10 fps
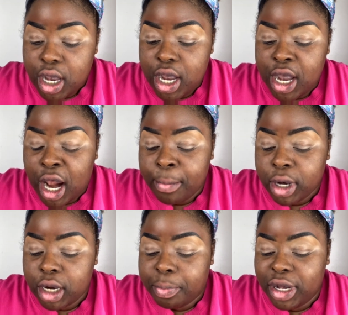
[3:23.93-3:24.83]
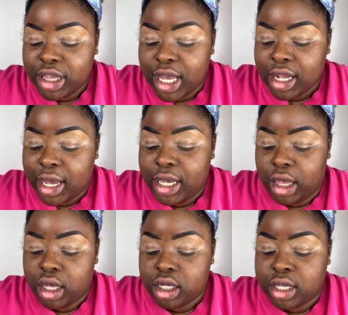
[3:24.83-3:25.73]
And I'm gonna put that like
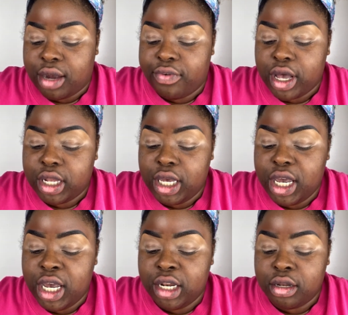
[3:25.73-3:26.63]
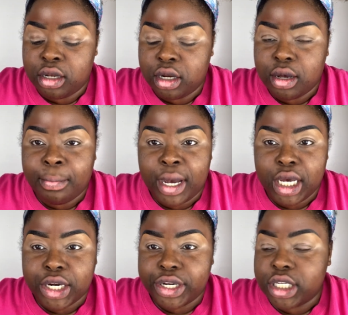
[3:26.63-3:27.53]
directly in my
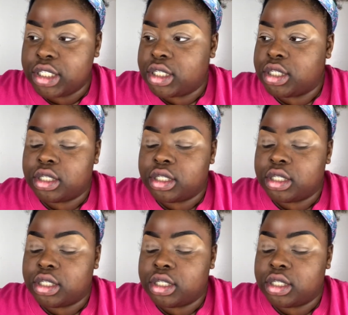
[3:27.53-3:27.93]
crease.